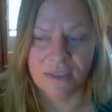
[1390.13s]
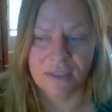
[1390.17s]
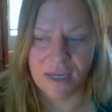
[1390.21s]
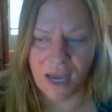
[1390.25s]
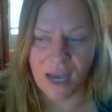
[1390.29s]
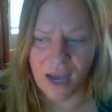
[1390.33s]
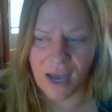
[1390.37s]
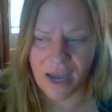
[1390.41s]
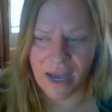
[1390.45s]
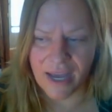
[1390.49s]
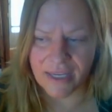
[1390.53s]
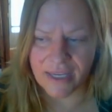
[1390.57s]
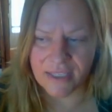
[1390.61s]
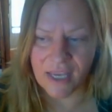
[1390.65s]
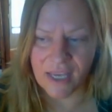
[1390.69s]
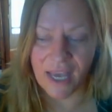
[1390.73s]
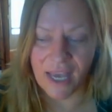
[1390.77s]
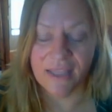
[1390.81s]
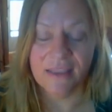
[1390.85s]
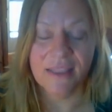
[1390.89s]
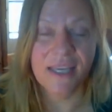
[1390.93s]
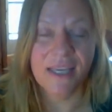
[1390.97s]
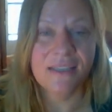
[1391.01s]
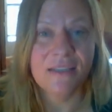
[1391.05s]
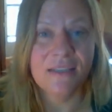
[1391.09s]
not
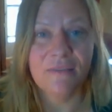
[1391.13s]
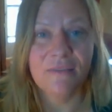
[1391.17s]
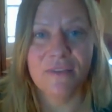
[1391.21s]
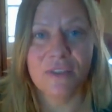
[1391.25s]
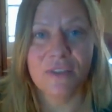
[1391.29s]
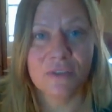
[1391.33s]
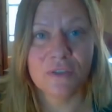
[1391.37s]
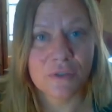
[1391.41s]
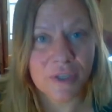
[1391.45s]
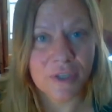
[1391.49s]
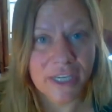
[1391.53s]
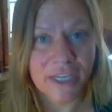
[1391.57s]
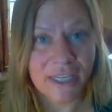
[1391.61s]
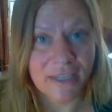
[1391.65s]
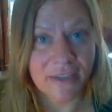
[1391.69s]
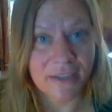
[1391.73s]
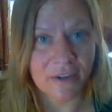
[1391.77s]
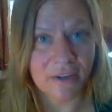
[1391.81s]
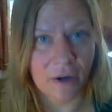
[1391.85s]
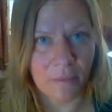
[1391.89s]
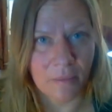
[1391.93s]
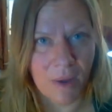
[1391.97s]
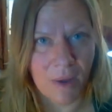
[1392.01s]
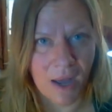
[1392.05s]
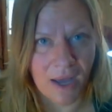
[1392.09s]
unless it feels great in
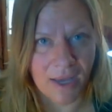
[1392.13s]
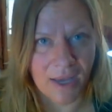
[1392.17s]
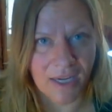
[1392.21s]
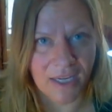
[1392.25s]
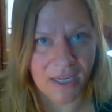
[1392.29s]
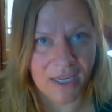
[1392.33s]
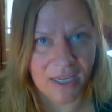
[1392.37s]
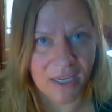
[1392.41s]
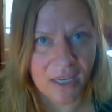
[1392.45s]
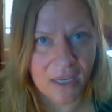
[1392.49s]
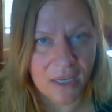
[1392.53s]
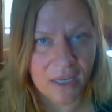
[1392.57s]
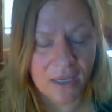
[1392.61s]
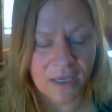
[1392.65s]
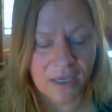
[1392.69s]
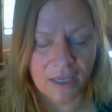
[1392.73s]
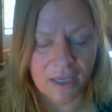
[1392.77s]
our body,